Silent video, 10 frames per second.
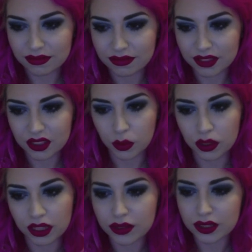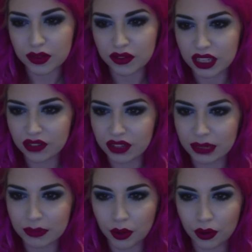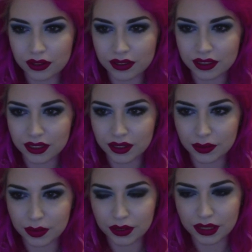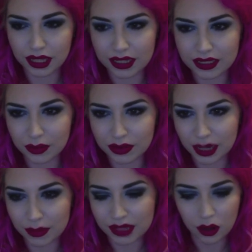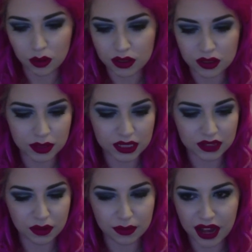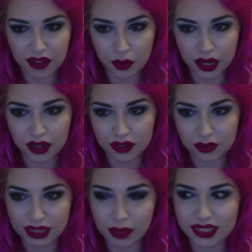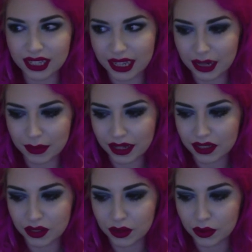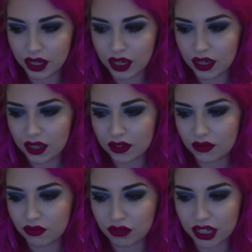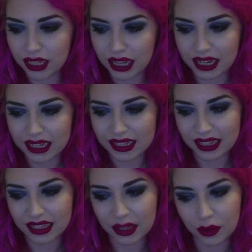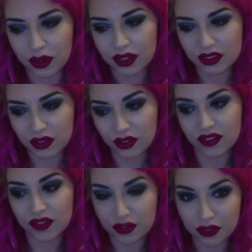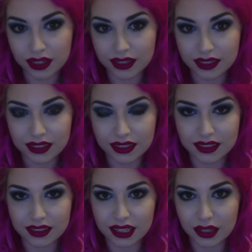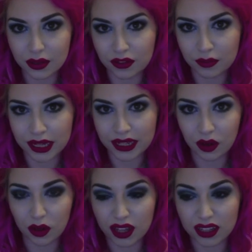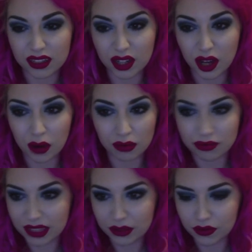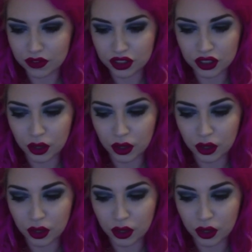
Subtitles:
someone that used to be really, really important to you, but like sometimes that opens up a different pathway, or sometimes it kind of makes you realize like they weren't as good of a friend as they could have been, or that, you know, that you just so